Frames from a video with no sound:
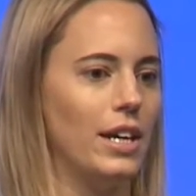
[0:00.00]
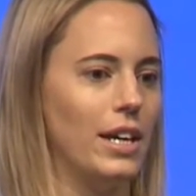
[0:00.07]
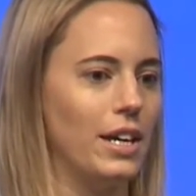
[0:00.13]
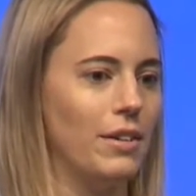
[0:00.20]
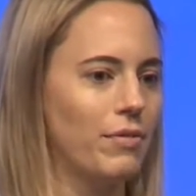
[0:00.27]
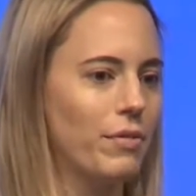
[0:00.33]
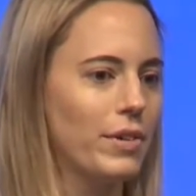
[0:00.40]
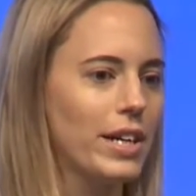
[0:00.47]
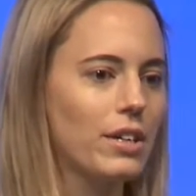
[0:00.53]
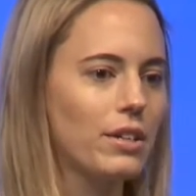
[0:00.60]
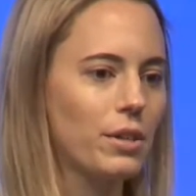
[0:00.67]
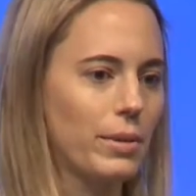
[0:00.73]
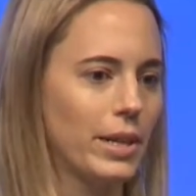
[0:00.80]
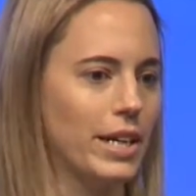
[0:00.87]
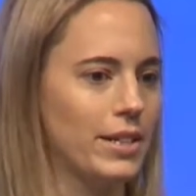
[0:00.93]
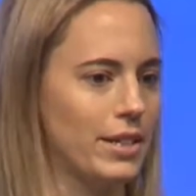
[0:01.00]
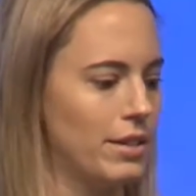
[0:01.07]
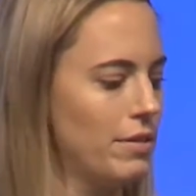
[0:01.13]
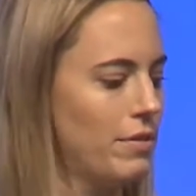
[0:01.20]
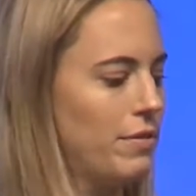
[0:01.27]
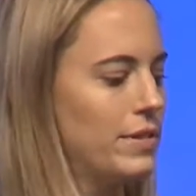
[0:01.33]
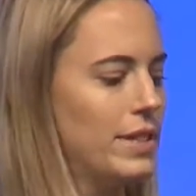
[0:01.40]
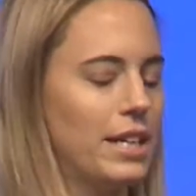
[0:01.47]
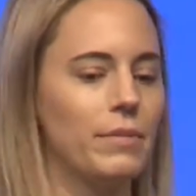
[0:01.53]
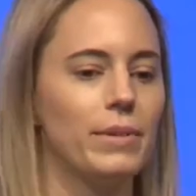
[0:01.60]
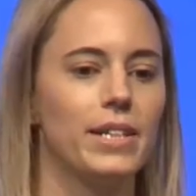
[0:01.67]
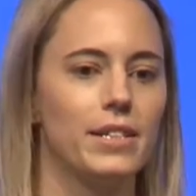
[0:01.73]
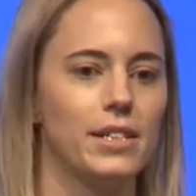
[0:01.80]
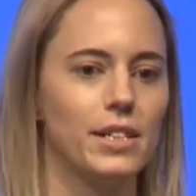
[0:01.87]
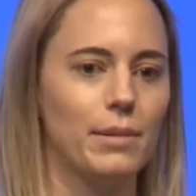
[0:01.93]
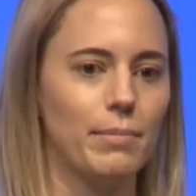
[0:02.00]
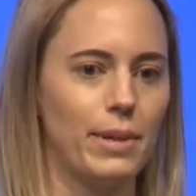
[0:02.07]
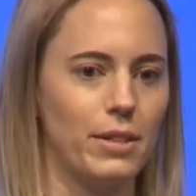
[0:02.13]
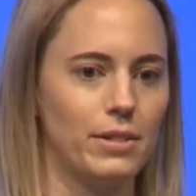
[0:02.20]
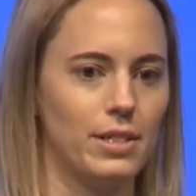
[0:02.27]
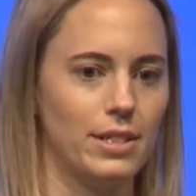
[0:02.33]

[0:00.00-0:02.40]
If we are creative, then we think about